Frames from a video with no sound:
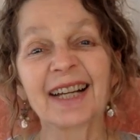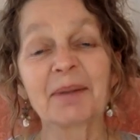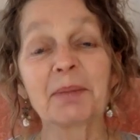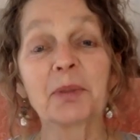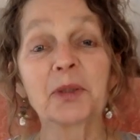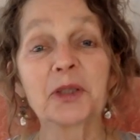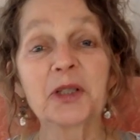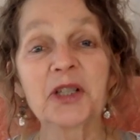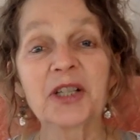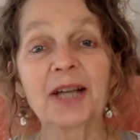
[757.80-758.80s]
my
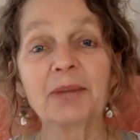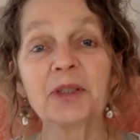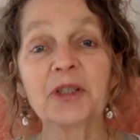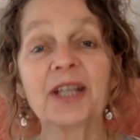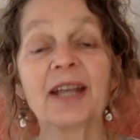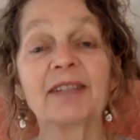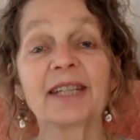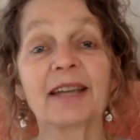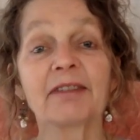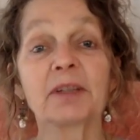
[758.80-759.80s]
purse. I would just have
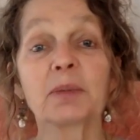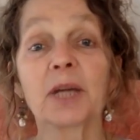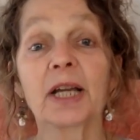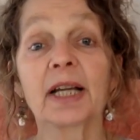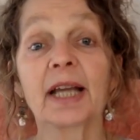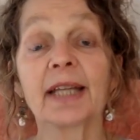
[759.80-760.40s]
it everywhere.